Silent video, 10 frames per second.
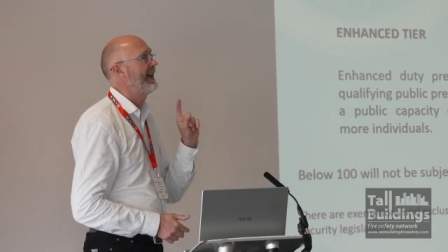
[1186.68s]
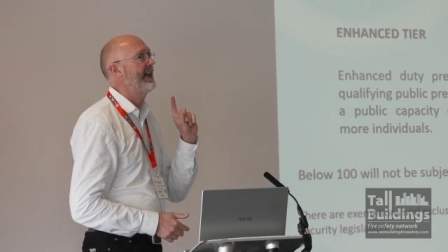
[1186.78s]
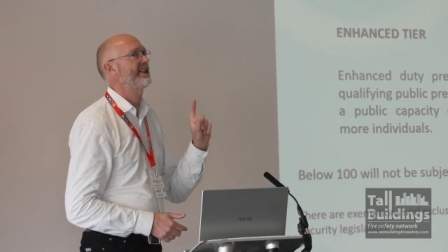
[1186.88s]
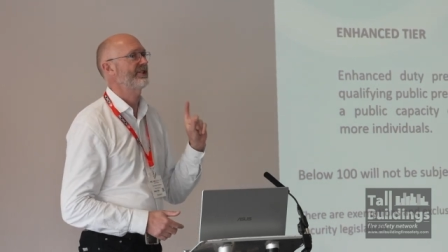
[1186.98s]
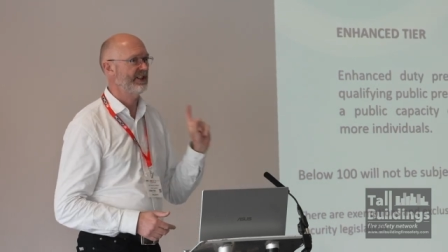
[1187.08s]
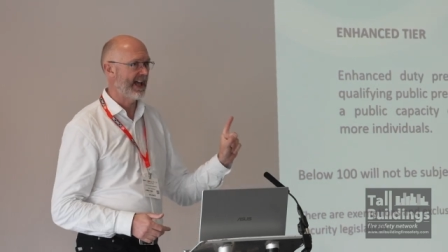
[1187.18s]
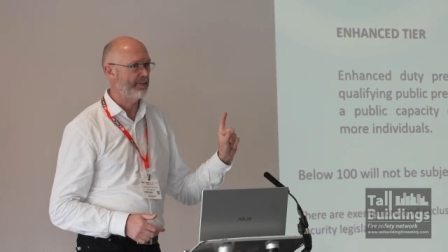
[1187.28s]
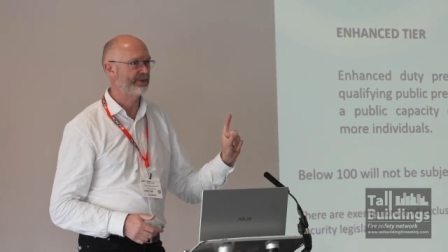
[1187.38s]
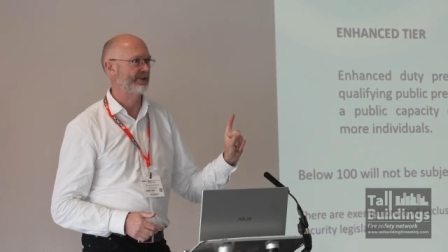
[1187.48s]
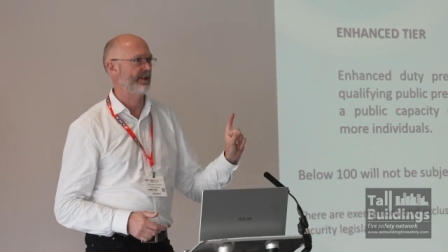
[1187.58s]

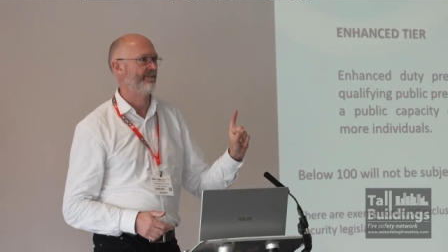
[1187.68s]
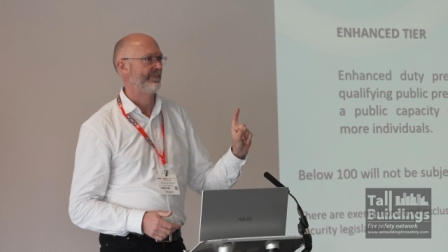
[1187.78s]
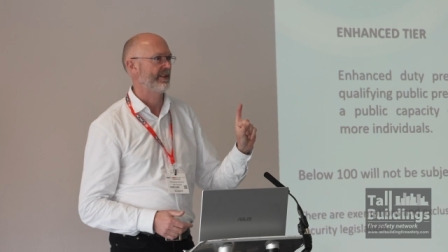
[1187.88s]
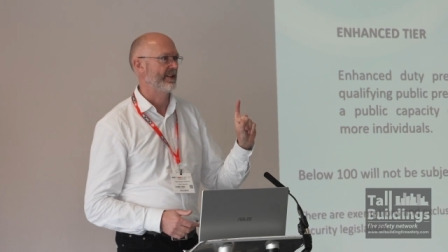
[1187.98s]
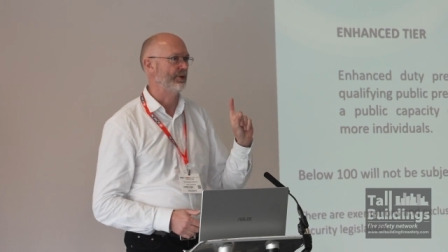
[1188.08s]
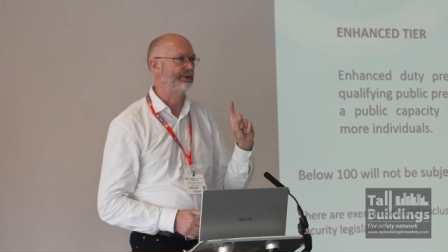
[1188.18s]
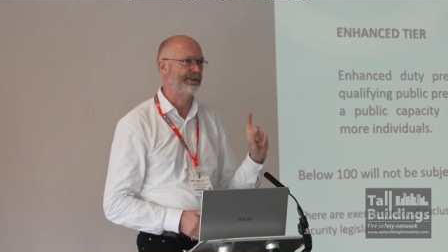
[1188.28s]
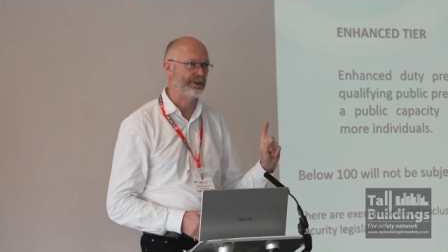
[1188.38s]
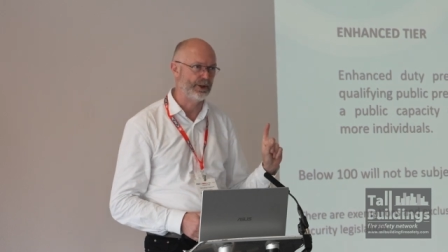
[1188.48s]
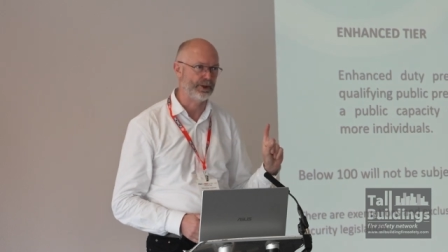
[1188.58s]
except those
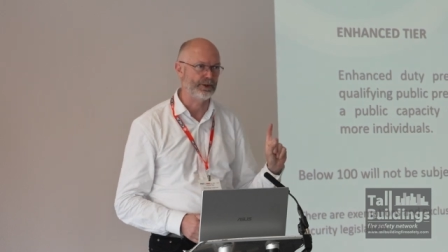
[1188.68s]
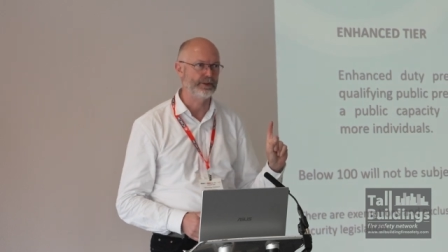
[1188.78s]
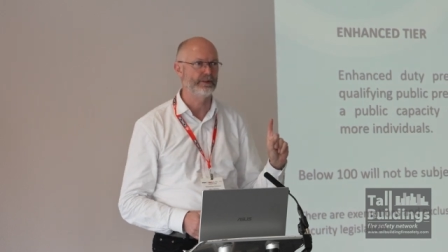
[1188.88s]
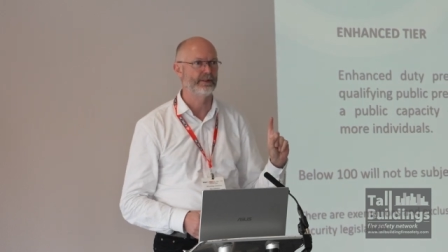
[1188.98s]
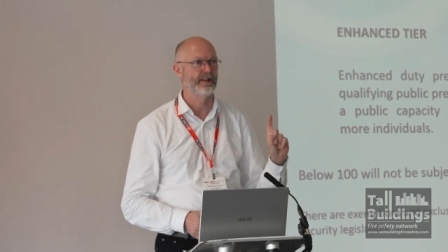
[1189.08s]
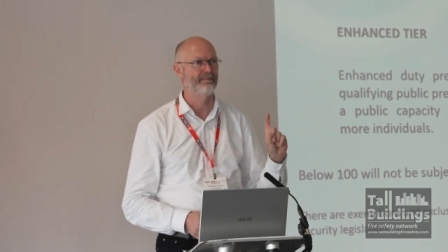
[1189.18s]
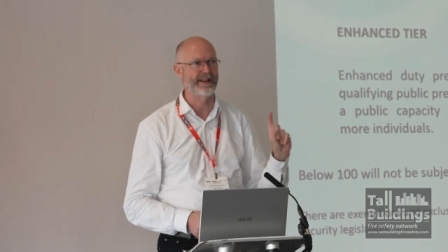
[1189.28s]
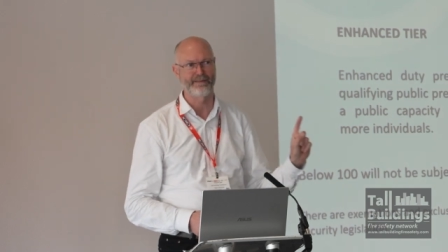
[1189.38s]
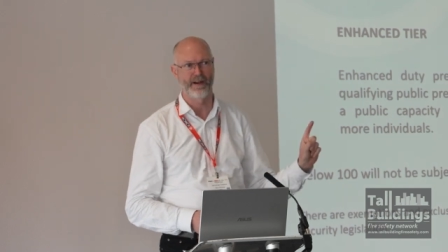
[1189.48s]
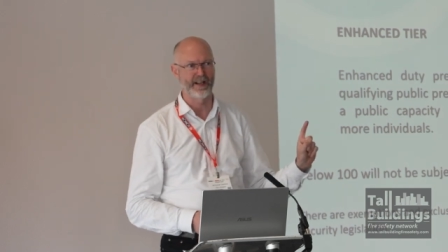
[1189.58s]
few that
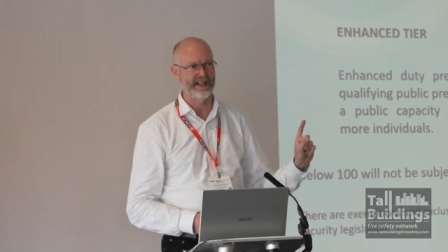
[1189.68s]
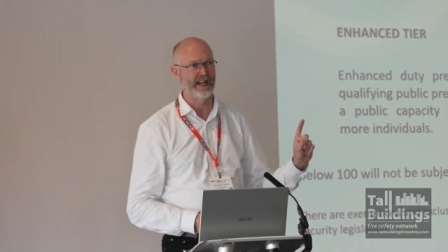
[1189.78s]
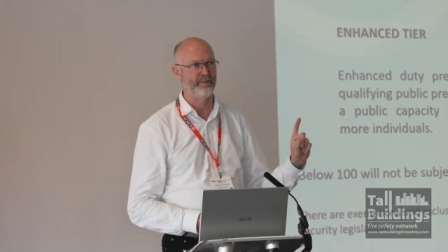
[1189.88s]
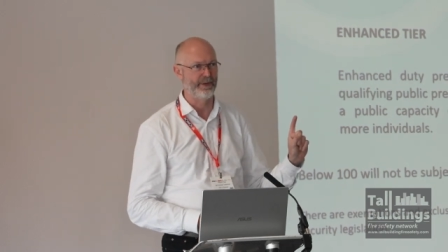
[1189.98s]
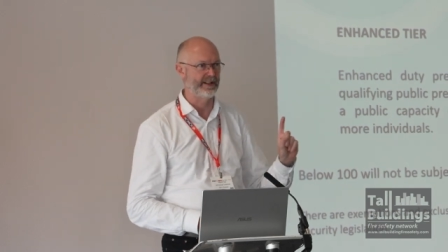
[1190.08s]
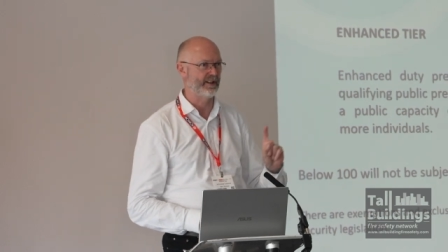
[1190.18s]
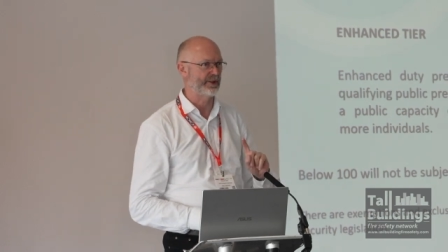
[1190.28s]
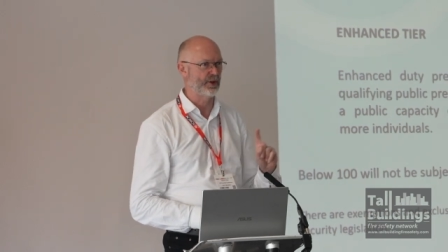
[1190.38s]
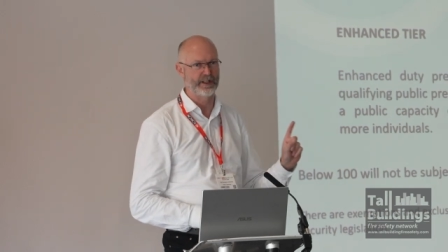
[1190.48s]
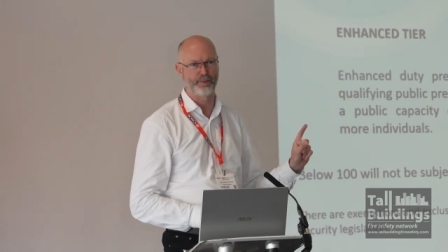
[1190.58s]
make money out of being an
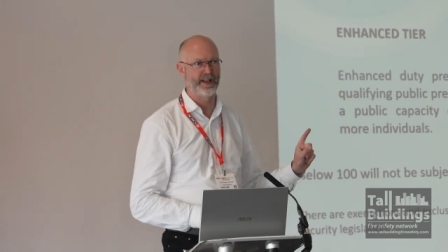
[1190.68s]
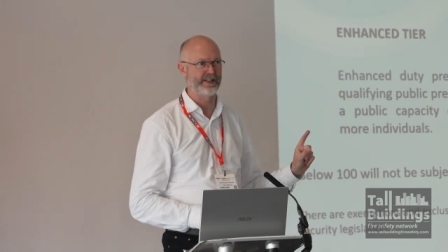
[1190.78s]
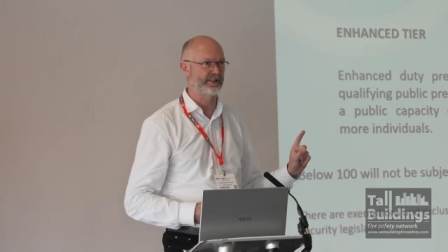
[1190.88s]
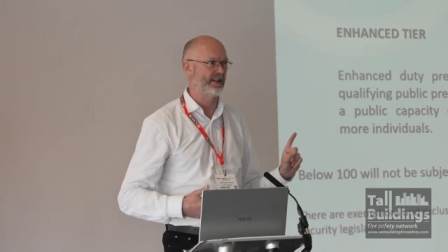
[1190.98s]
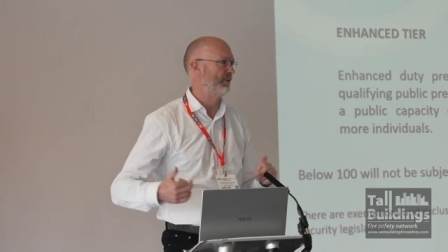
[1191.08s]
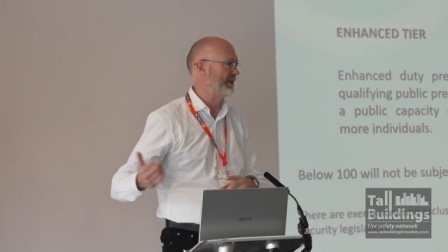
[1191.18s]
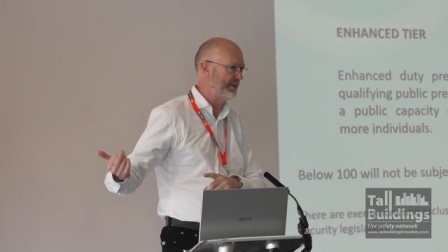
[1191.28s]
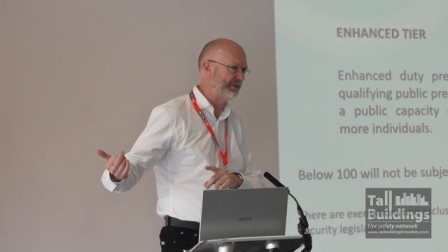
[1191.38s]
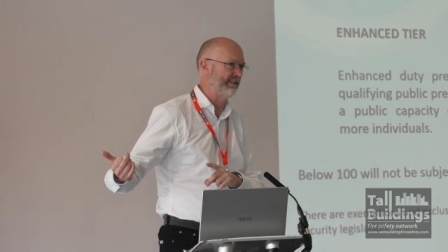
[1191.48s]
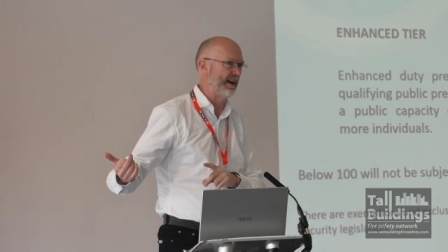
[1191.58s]
iconic place like
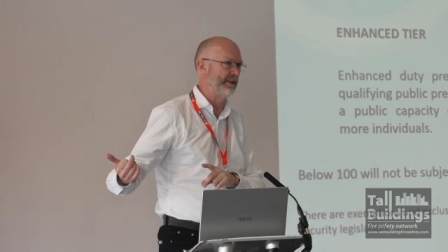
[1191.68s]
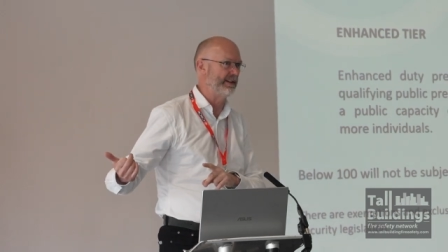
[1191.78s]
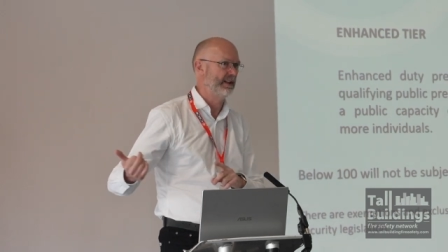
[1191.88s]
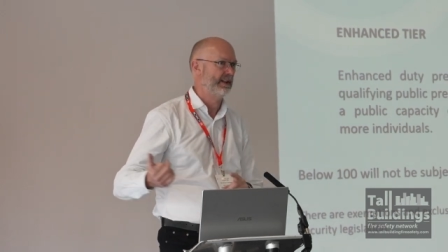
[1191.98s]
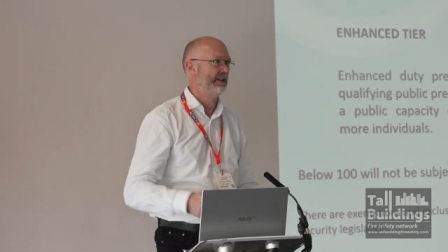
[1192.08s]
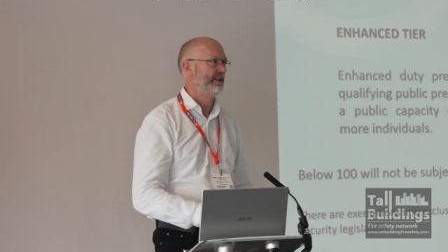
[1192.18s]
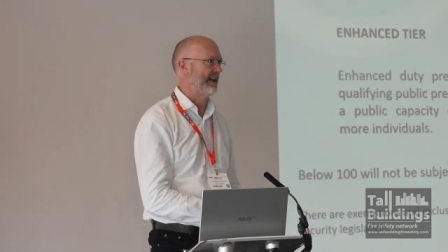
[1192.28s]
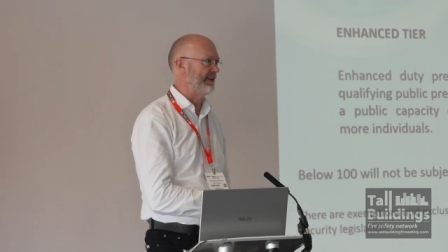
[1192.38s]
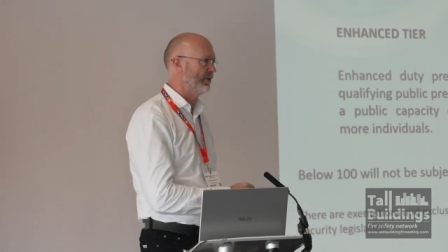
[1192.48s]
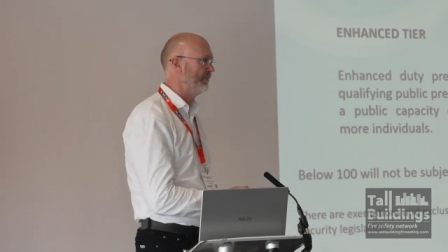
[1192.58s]
Westminster Abbey,
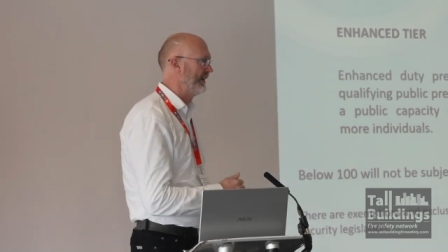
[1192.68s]
they will